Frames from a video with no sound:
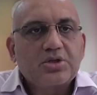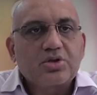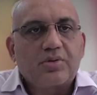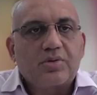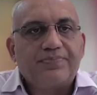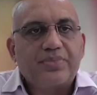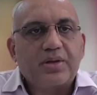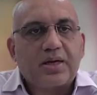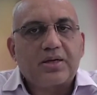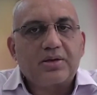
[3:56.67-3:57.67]
So
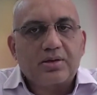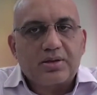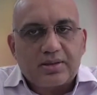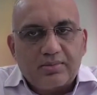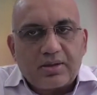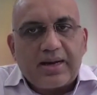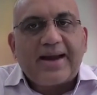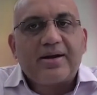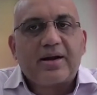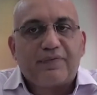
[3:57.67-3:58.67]
the
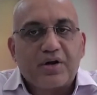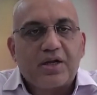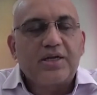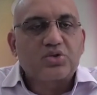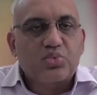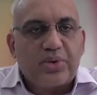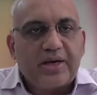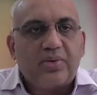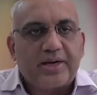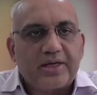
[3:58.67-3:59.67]
client referral is
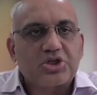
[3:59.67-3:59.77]
very